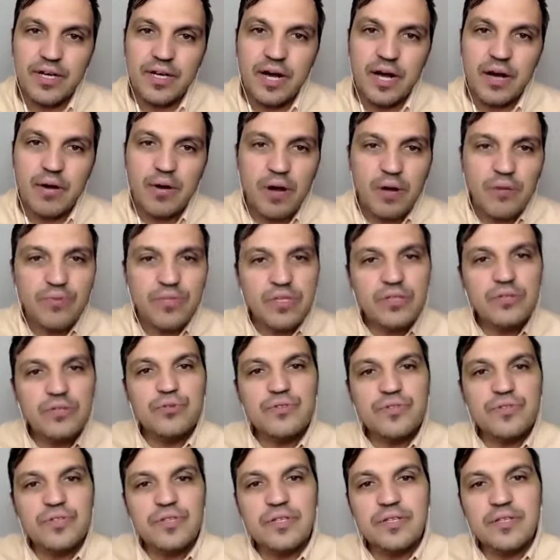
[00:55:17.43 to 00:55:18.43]
How how did
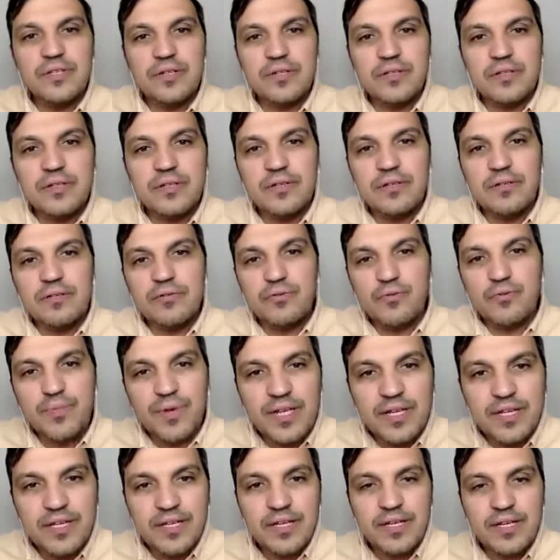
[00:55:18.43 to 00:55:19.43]
you see the the
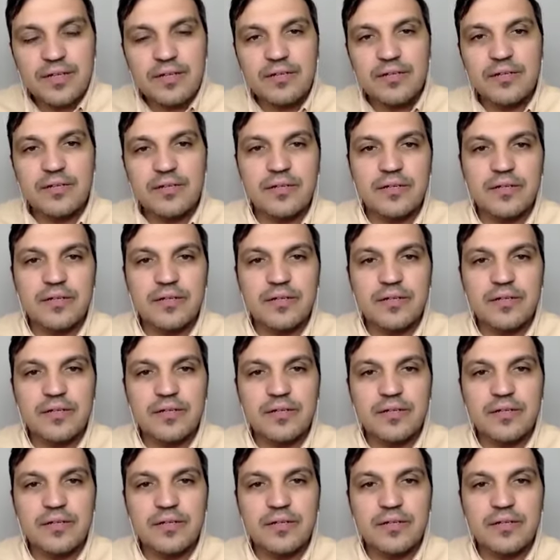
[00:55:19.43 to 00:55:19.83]
Romanian